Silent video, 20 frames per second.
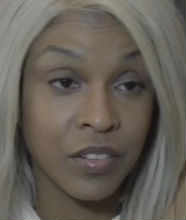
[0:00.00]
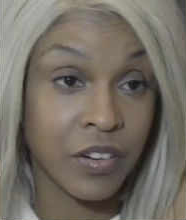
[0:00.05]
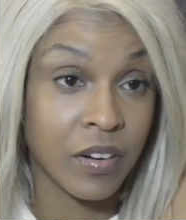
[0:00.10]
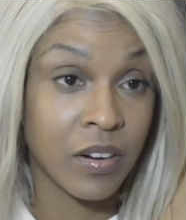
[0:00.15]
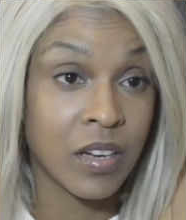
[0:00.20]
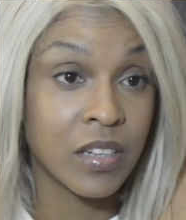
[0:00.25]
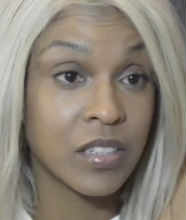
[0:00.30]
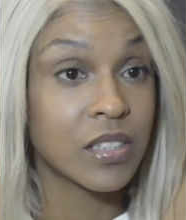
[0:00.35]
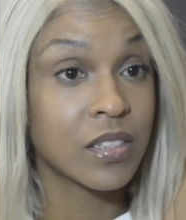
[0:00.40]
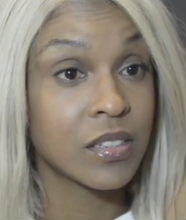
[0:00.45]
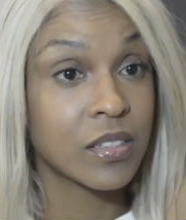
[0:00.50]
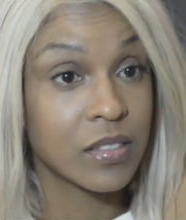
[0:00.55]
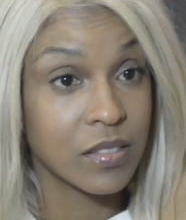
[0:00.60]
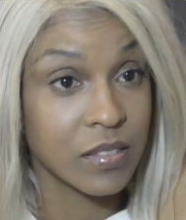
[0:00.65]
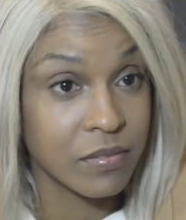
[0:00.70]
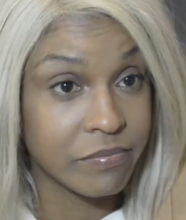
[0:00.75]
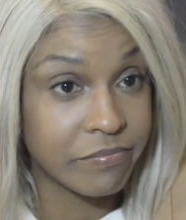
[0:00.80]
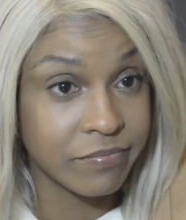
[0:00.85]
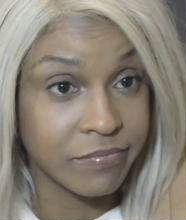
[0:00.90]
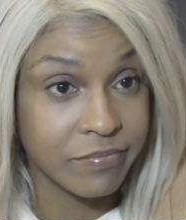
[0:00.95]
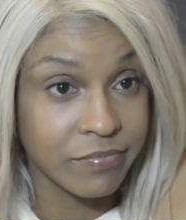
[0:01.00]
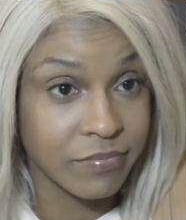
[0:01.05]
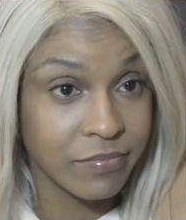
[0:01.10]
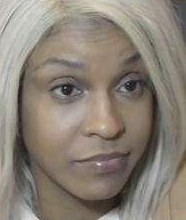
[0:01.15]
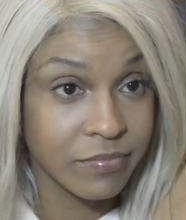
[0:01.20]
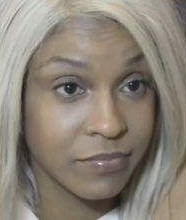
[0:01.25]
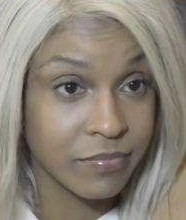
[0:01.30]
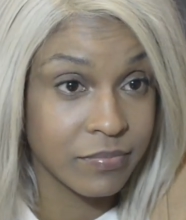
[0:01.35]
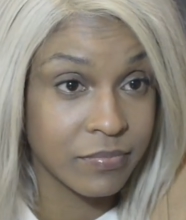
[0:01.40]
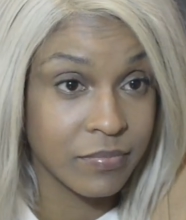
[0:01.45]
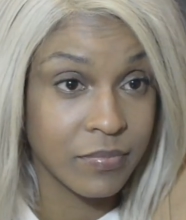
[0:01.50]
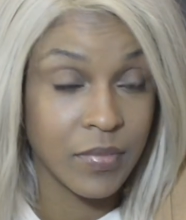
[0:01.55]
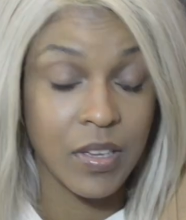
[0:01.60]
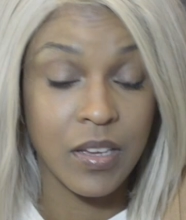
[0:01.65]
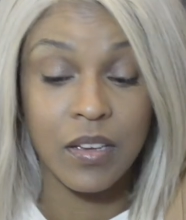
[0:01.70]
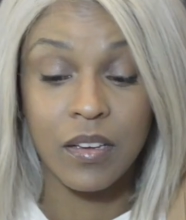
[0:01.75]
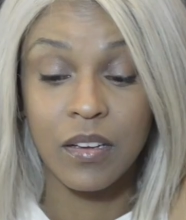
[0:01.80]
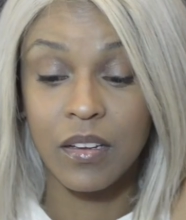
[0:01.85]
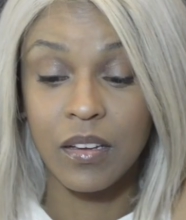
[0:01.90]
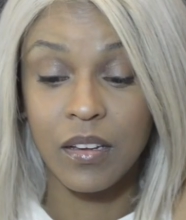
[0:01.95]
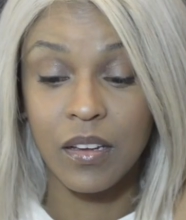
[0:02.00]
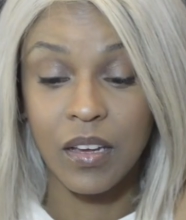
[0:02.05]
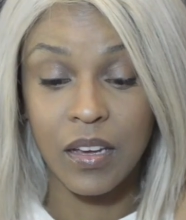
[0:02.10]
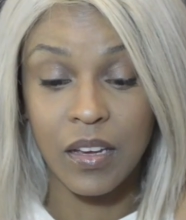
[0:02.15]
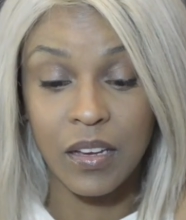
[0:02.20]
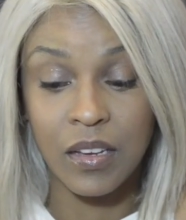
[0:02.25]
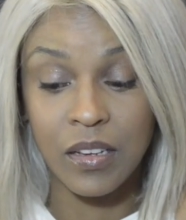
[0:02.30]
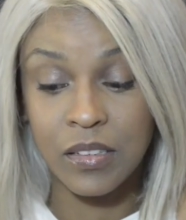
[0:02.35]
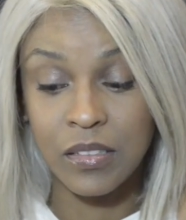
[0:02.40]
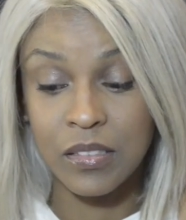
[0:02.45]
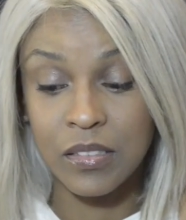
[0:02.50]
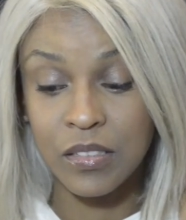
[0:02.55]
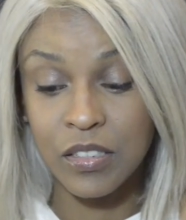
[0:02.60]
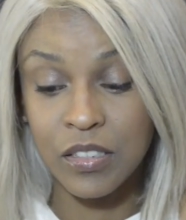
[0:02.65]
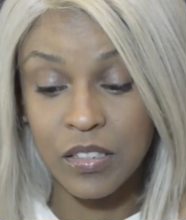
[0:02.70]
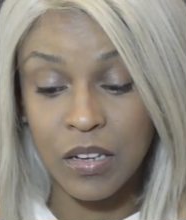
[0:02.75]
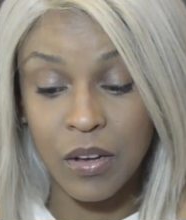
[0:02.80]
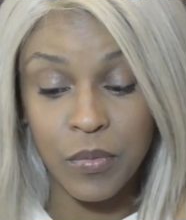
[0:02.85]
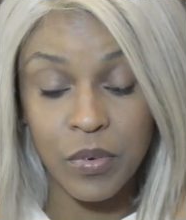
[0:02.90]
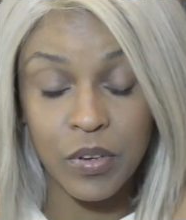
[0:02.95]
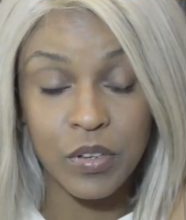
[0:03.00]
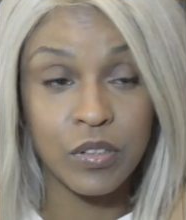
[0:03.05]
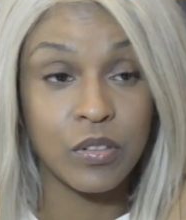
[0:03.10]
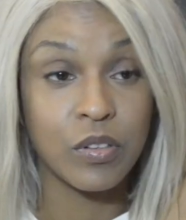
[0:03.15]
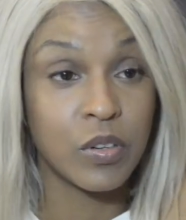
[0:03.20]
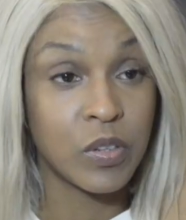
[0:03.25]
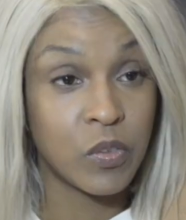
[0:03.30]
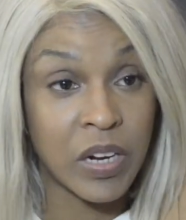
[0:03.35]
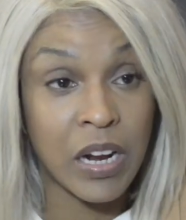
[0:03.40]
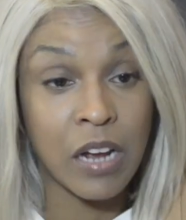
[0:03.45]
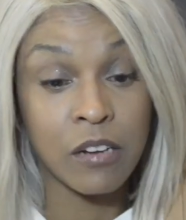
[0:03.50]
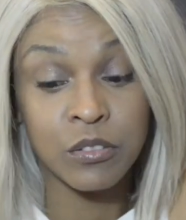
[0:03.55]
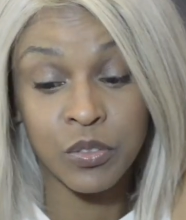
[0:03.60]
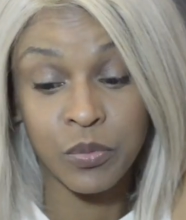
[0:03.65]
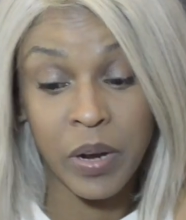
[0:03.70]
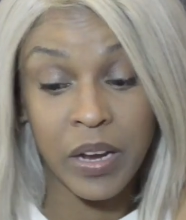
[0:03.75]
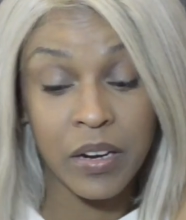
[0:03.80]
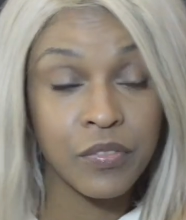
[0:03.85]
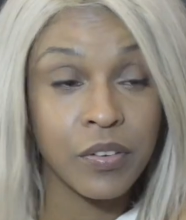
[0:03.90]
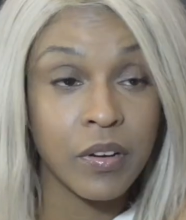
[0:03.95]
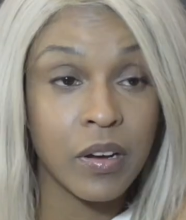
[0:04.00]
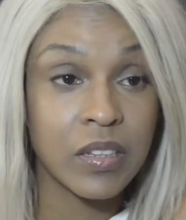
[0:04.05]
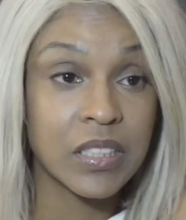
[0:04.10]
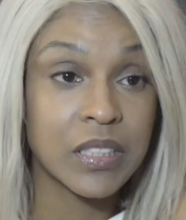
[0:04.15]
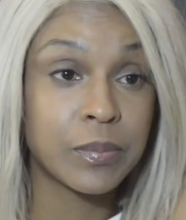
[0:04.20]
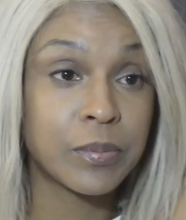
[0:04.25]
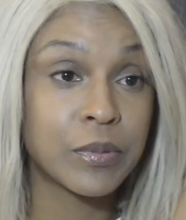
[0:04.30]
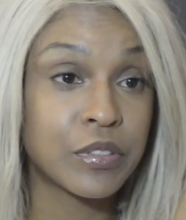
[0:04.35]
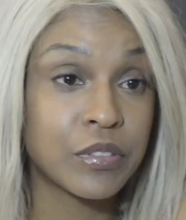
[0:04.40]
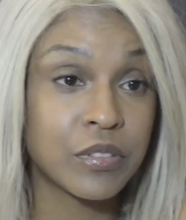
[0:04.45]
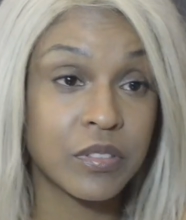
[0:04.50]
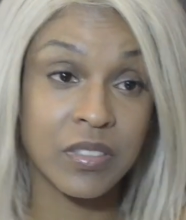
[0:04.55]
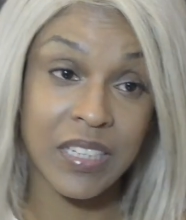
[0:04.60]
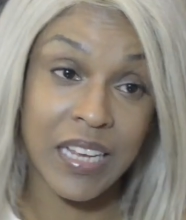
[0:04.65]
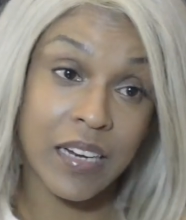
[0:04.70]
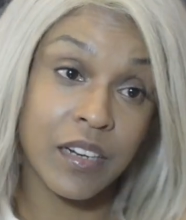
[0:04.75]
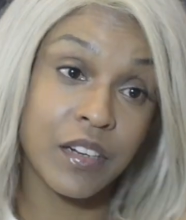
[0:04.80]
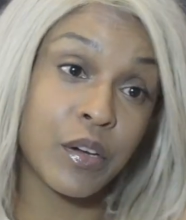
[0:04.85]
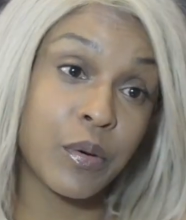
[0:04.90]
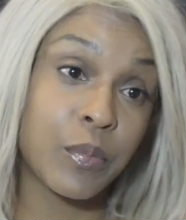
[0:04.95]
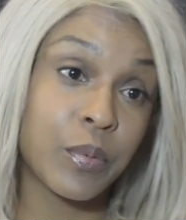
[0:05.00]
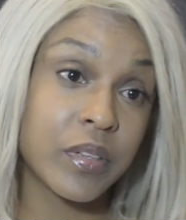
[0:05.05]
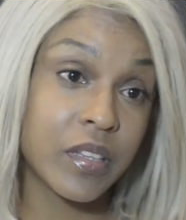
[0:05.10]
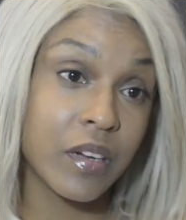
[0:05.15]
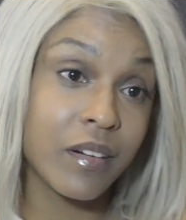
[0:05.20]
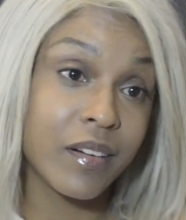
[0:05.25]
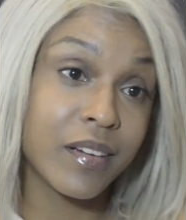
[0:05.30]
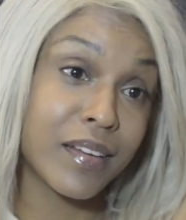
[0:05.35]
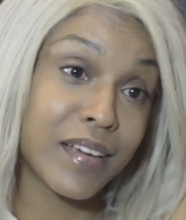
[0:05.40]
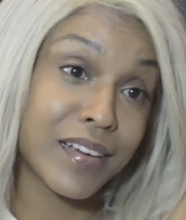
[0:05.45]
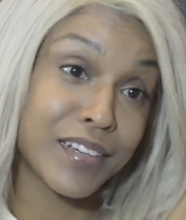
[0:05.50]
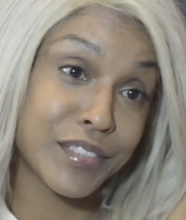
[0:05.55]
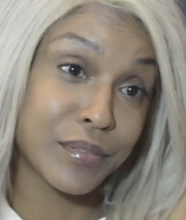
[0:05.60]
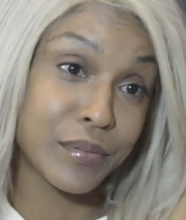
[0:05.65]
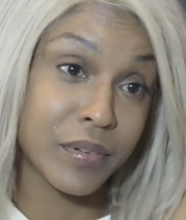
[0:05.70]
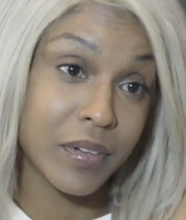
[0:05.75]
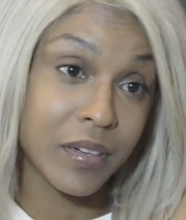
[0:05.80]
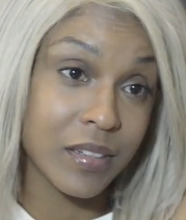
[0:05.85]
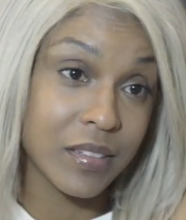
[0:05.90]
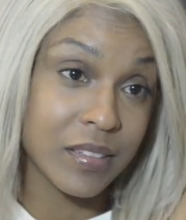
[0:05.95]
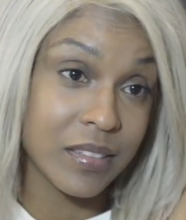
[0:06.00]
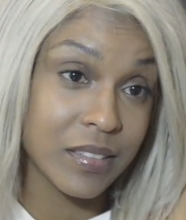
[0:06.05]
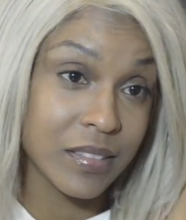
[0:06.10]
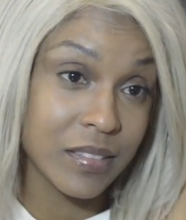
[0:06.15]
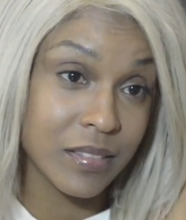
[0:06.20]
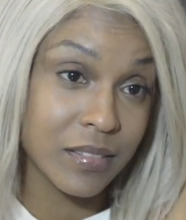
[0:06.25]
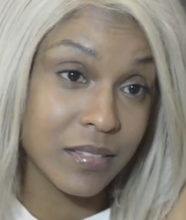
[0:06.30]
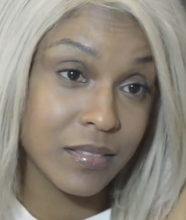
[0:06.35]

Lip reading: your hunches. And when I was writing for all these producers, I didn't know what their connection was.